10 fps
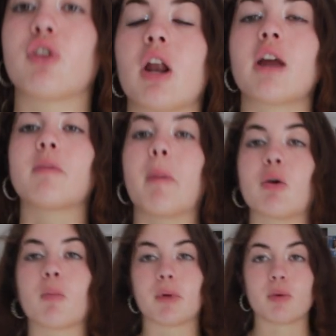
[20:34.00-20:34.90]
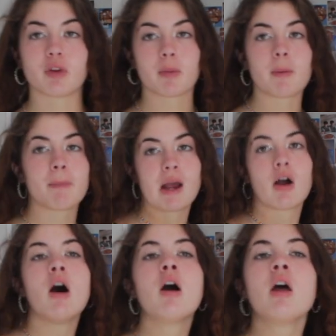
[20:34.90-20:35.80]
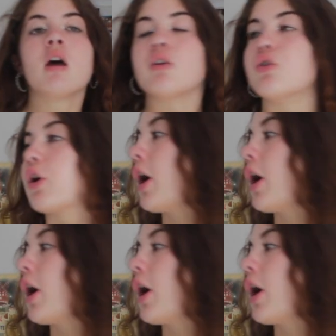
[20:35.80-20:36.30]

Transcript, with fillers: to, like to make your boobs look a bit bigger, you